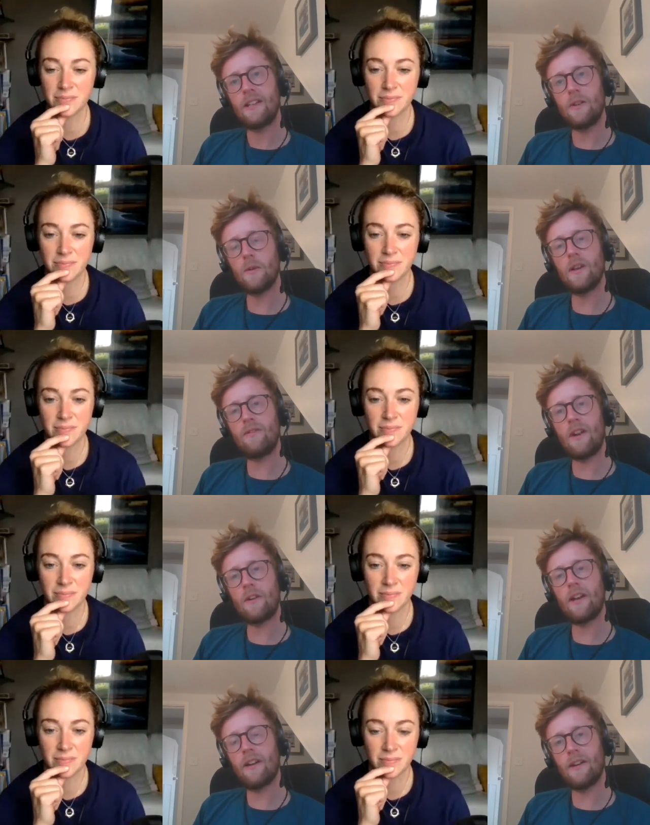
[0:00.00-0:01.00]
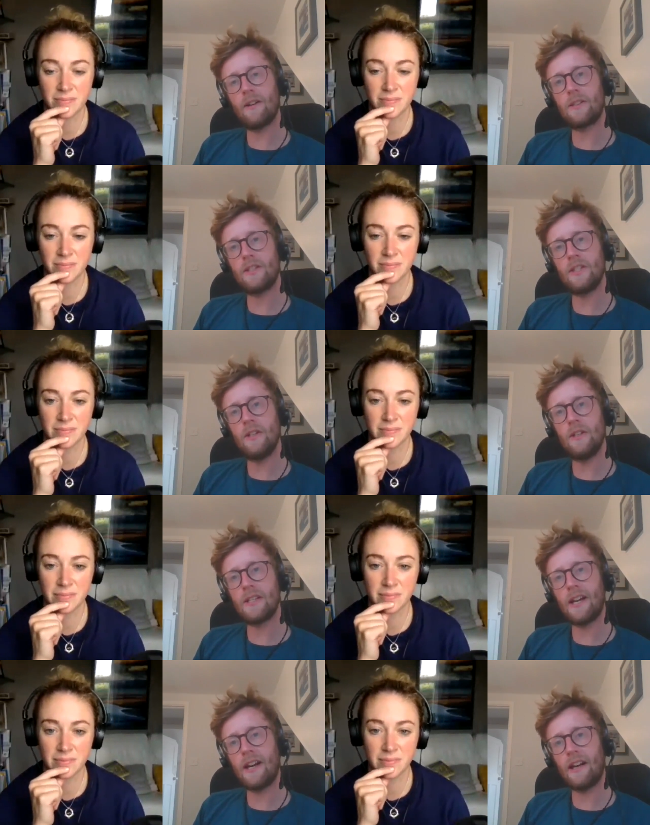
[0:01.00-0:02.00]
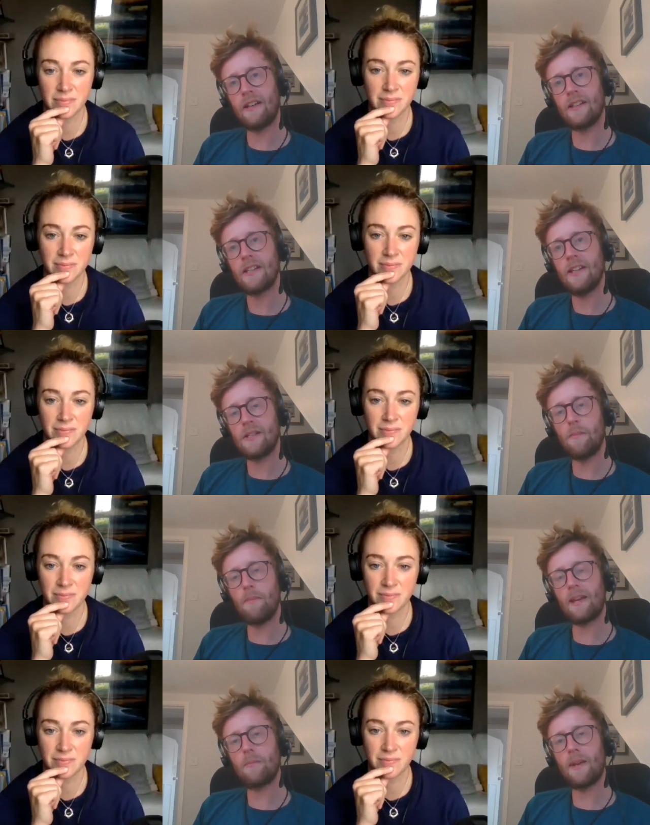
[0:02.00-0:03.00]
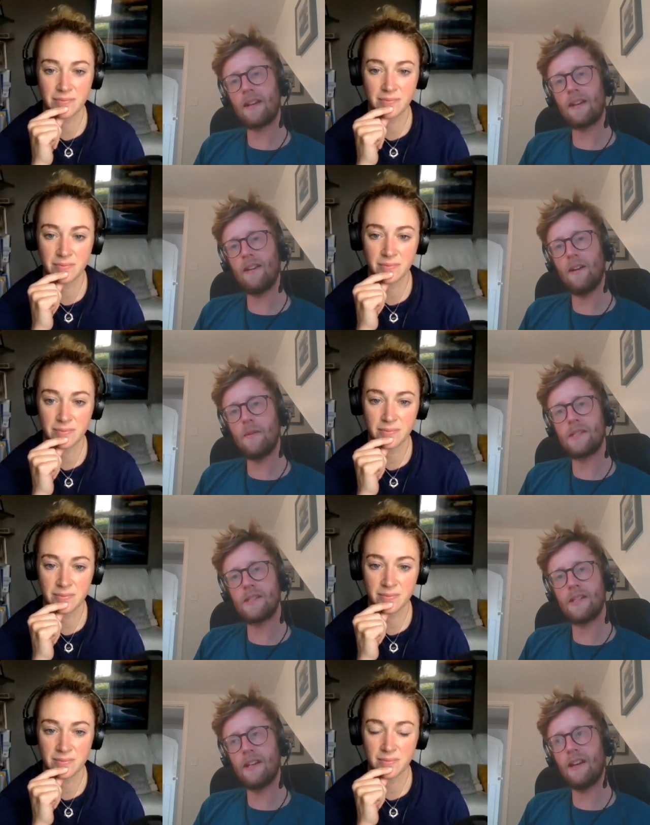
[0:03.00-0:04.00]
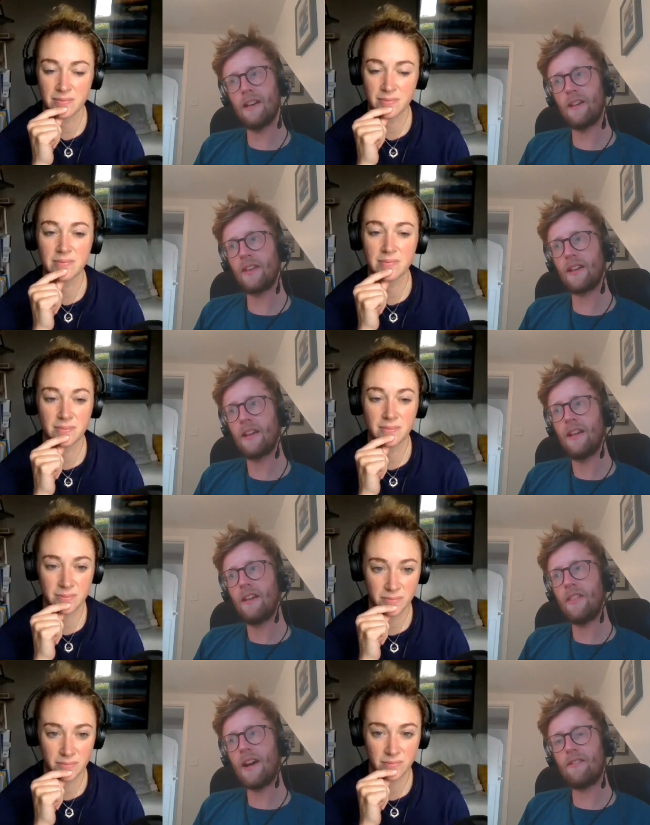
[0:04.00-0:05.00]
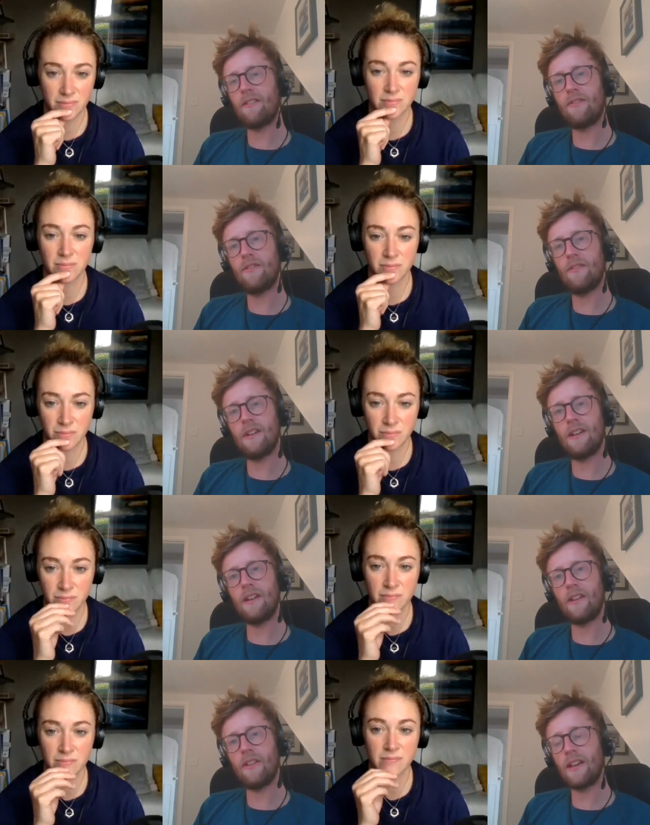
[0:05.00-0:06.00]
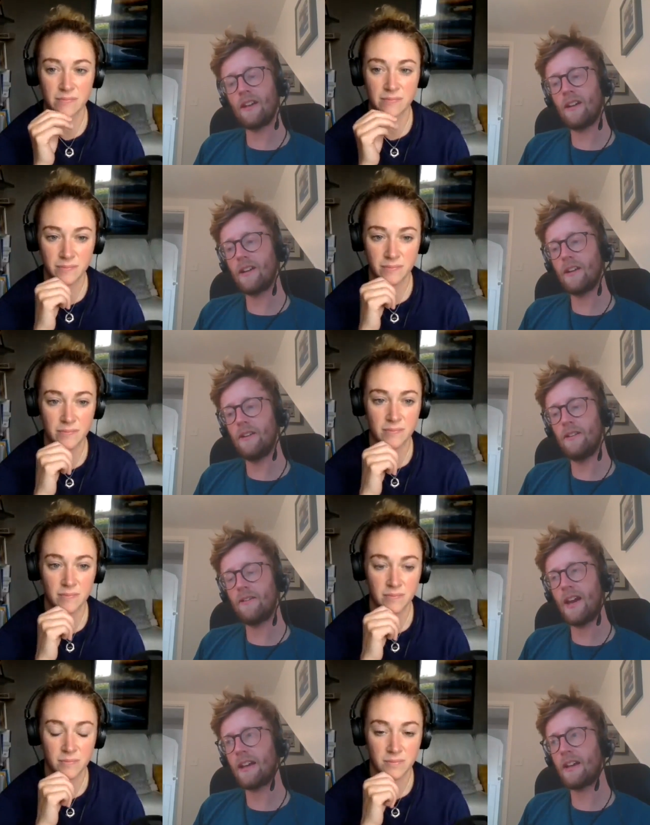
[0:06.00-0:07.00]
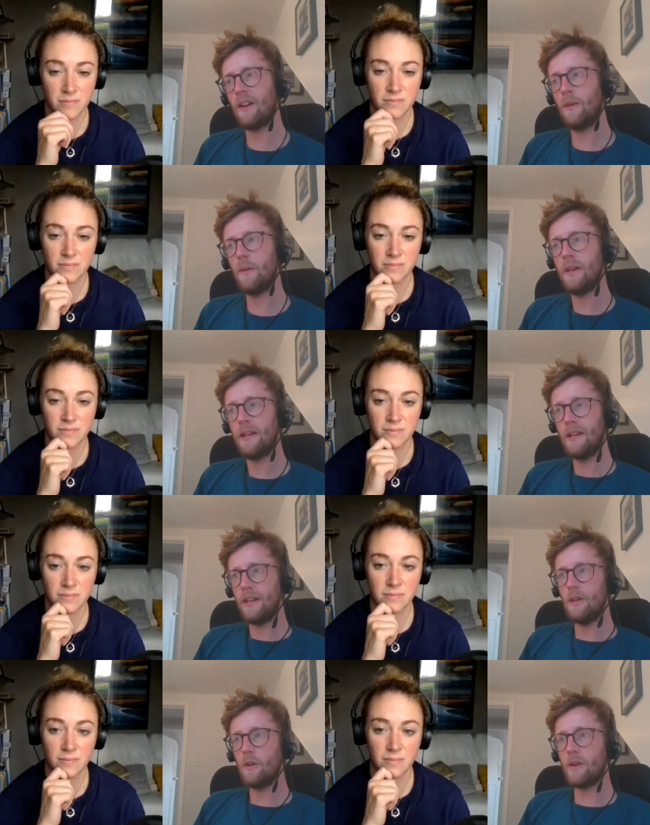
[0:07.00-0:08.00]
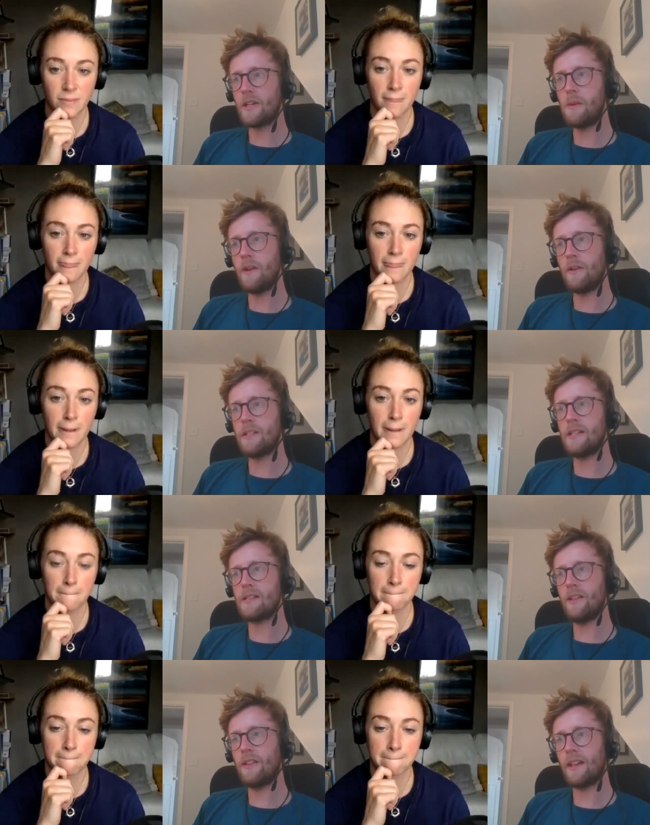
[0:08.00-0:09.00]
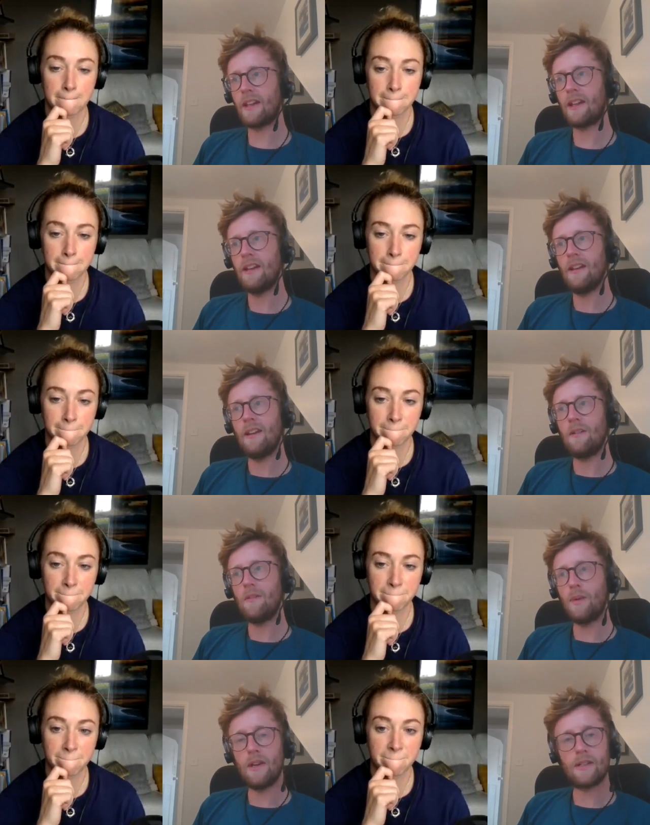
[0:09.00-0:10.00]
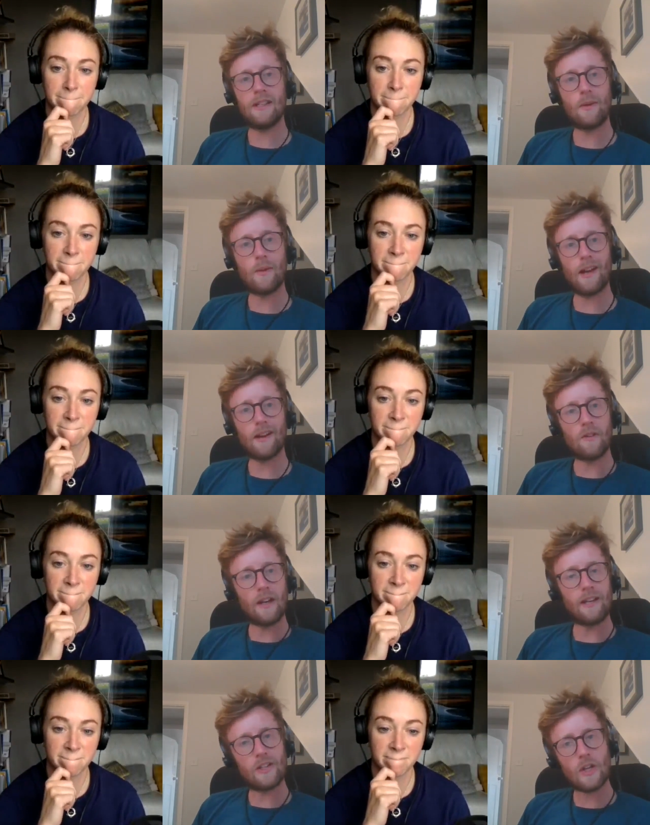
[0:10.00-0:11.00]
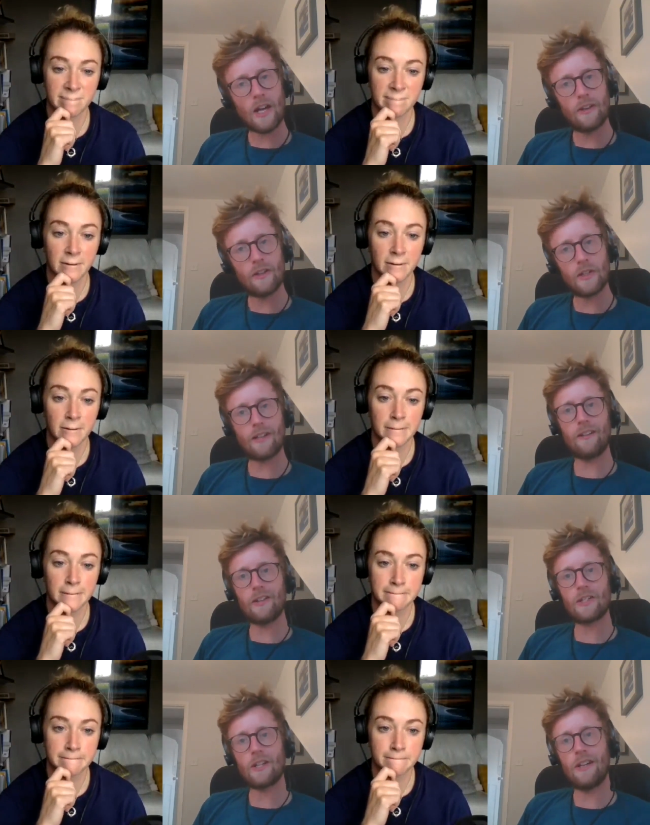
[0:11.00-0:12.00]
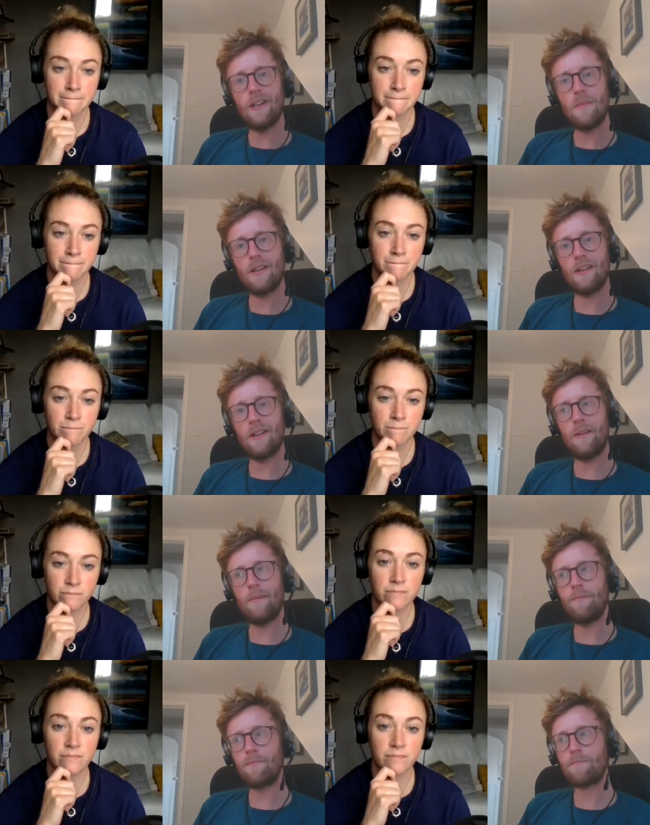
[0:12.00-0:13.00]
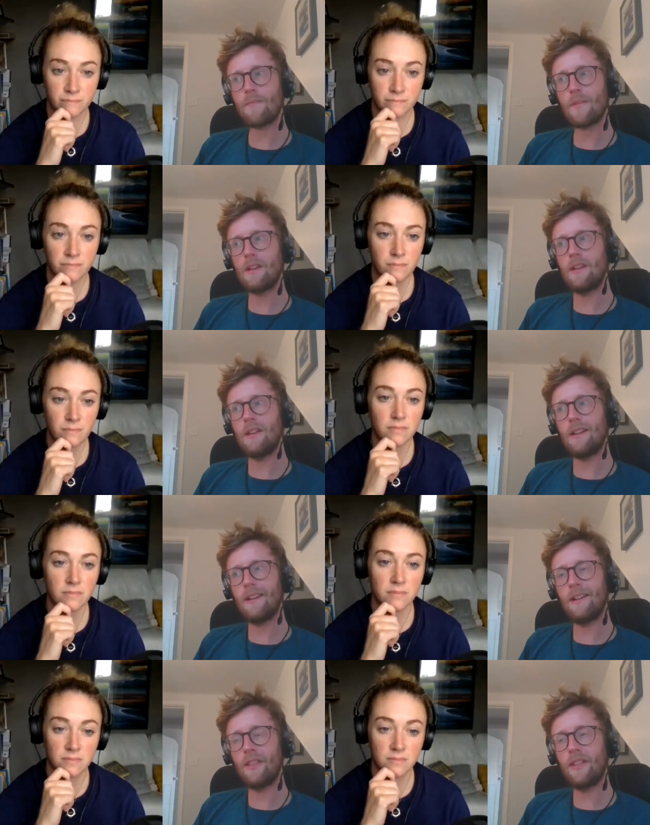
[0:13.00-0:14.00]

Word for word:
Speaker 1: you're at very high altitude and it's a big big climb isn't it and i think that i think i kind of echo your experiences i think personally we had a really challenging lunchtime um, i